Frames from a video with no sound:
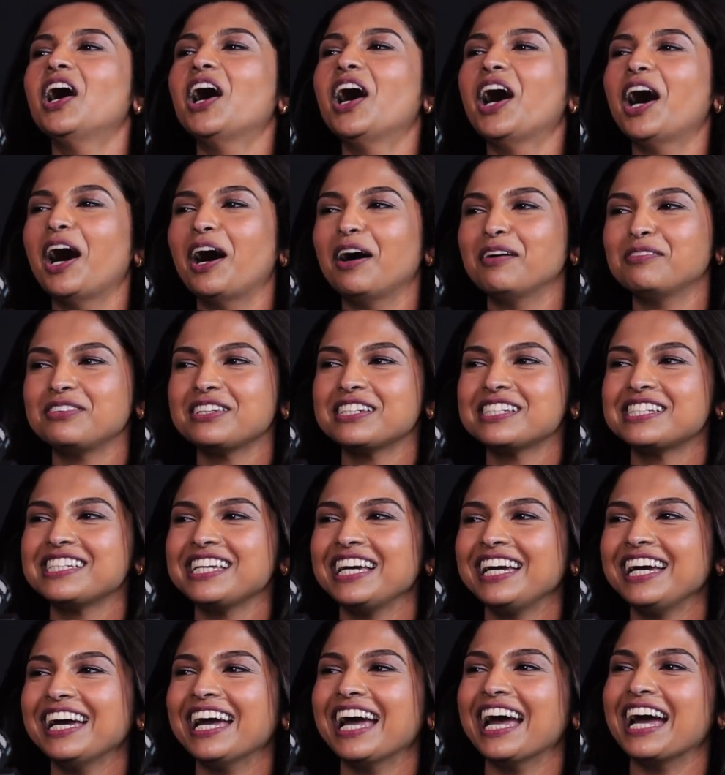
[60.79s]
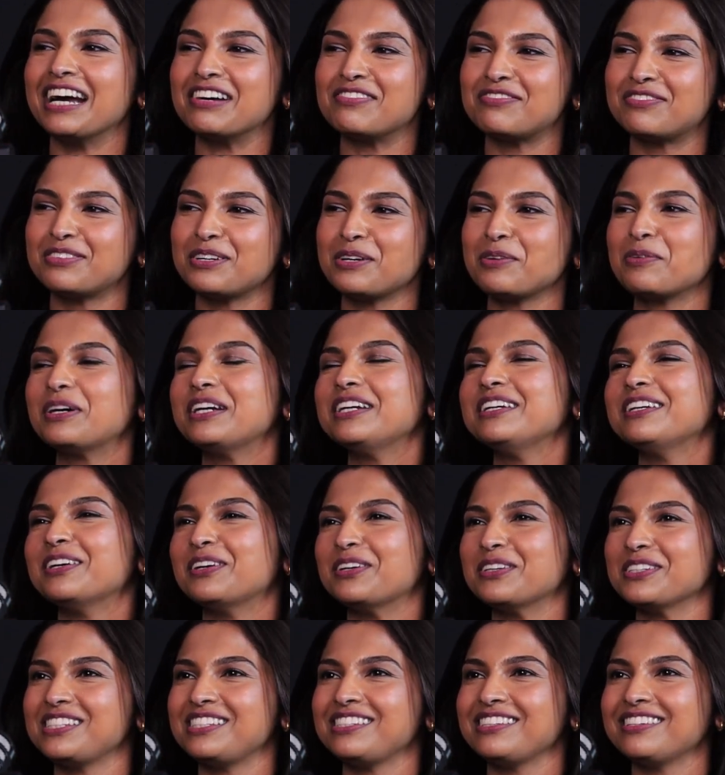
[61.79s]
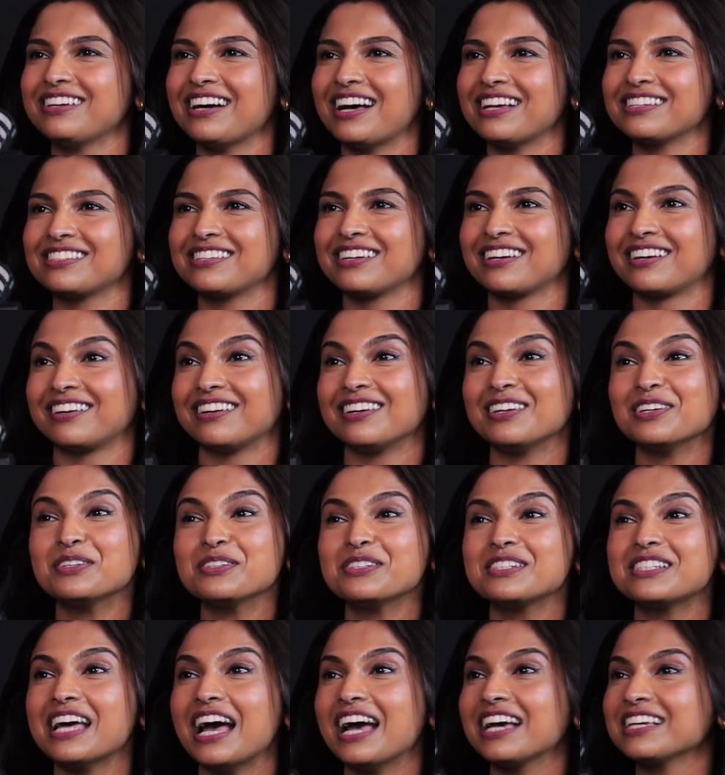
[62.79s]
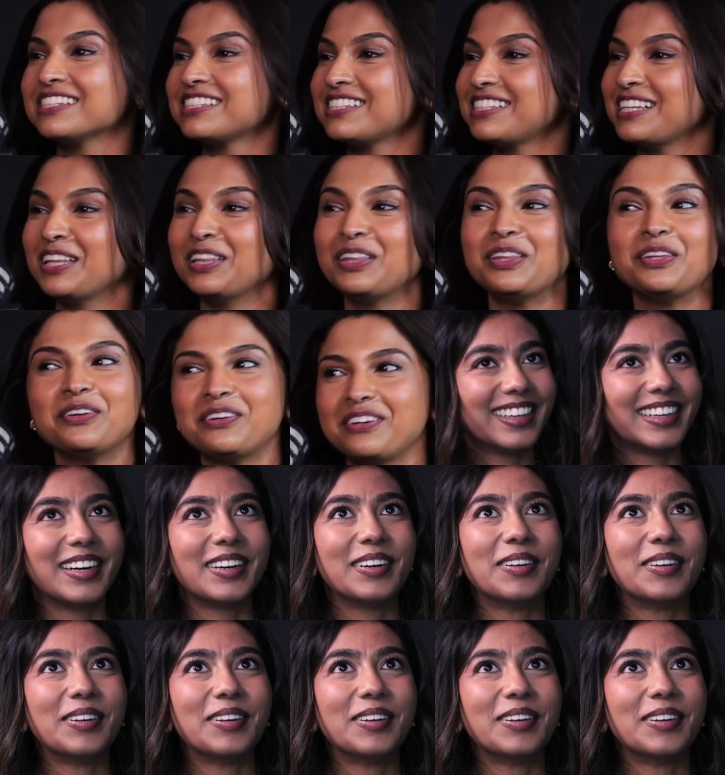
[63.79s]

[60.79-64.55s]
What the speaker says: Obviously, everyone knows you as the girl who sang Senthoora.